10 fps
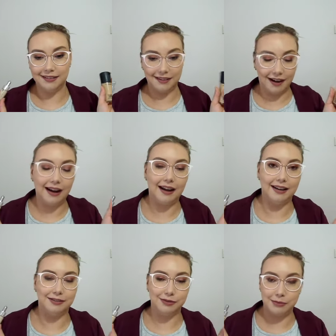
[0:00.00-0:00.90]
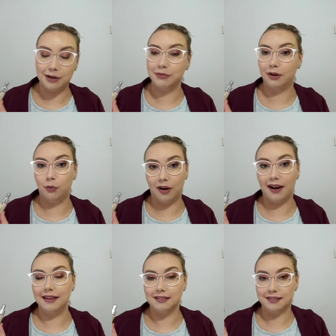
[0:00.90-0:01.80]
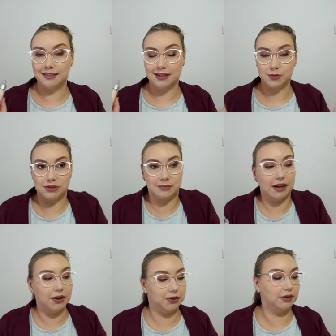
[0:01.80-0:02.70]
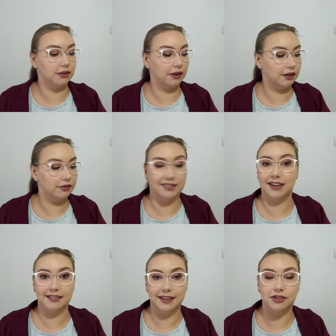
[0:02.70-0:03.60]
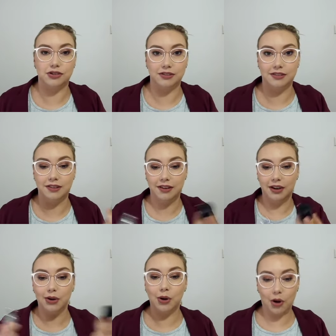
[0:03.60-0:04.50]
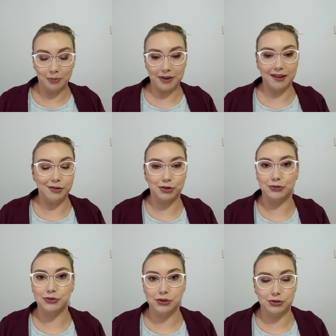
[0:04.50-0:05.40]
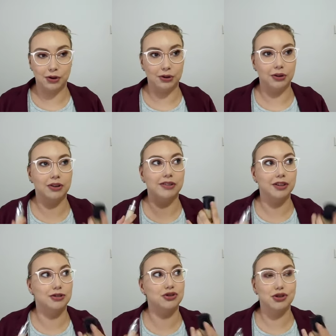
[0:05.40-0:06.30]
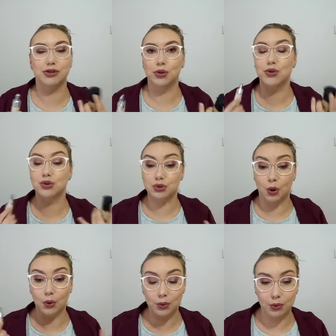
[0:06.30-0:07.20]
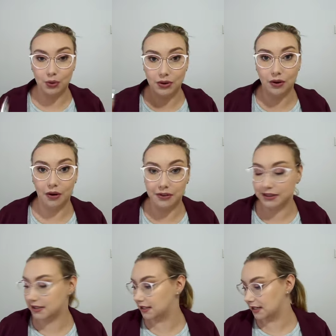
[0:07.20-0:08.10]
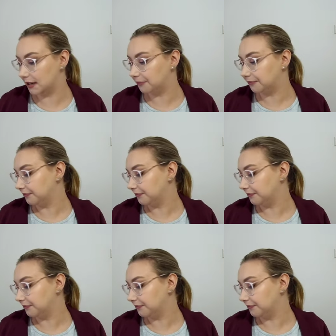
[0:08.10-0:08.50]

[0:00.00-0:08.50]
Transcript: I remember why this was my holy grail foundation combination for so long. This just looks so good on the skin.